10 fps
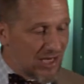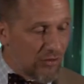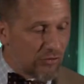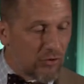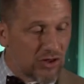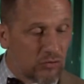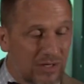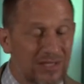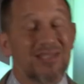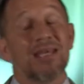10,
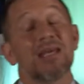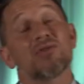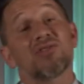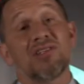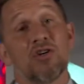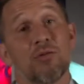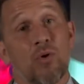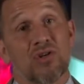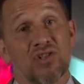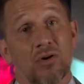33. See, here's the deal,
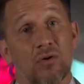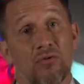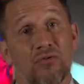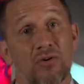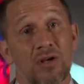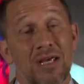boys and girls.